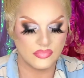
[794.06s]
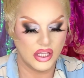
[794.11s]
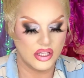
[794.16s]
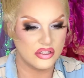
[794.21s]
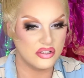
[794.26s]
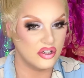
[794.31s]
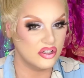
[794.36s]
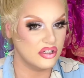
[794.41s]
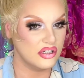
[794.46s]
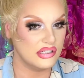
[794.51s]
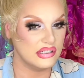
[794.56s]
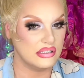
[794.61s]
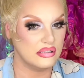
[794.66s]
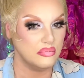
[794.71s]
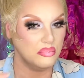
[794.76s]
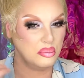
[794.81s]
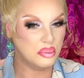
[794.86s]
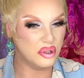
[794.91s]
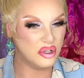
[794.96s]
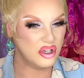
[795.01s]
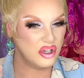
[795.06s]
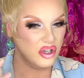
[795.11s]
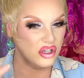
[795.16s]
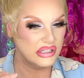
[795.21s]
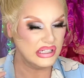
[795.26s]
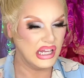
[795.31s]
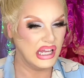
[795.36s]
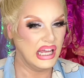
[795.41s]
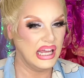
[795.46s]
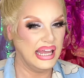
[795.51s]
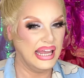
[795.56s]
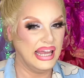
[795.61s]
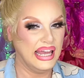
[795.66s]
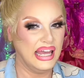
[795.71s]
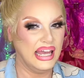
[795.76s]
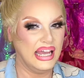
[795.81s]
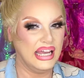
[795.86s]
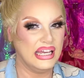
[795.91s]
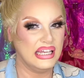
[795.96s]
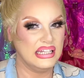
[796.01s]
So just put it on
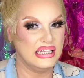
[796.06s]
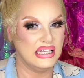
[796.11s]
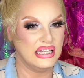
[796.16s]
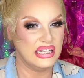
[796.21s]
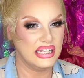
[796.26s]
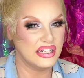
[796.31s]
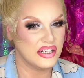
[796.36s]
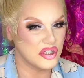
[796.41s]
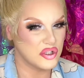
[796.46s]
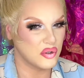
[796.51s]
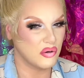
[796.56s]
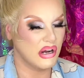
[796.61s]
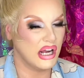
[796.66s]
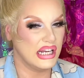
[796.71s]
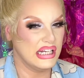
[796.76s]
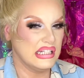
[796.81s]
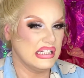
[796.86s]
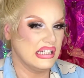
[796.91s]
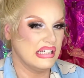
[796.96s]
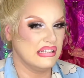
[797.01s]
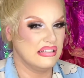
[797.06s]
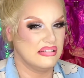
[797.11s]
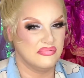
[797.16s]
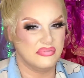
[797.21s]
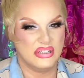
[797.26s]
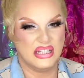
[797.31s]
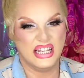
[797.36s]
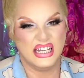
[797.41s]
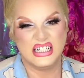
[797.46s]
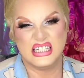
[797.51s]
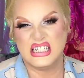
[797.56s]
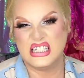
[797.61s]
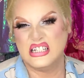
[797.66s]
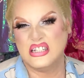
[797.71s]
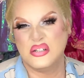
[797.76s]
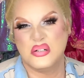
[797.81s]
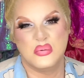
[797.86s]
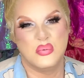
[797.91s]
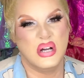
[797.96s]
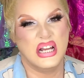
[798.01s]
and let it dry just for like
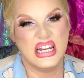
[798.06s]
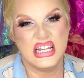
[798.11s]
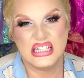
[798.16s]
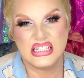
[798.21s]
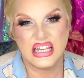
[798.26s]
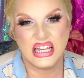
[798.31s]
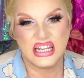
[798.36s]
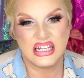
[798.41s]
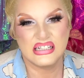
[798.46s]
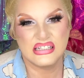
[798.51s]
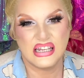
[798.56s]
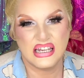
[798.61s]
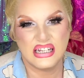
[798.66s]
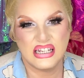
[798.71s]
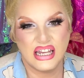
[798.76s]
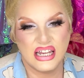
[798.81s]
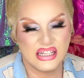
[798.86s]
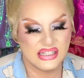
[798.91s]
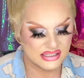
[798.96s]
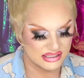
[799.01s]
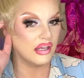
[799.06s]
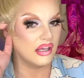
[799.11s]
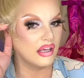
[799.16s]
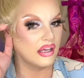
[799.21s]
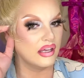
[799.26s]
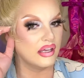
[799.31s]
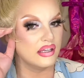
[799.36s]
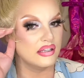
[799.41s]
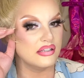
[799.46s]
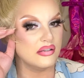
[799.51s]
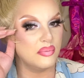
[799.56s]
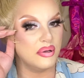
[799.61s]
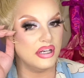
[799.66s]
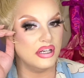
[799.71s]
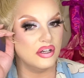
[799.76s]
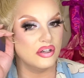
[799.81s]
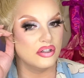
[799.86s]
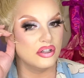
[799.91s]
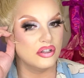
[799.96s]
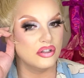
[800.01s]
20 seconds, I guess. Depending
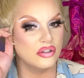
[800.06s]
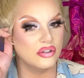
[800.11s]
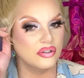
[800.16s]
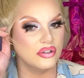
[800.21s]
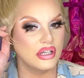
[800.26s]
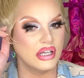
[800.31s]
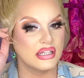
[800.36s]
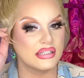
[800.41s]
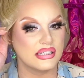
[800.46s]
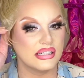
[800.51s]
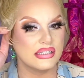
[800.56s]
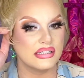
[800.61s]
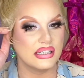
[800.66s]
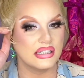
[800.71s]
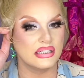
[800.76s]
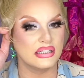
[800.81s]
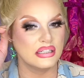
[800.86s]
on the glue, as I said,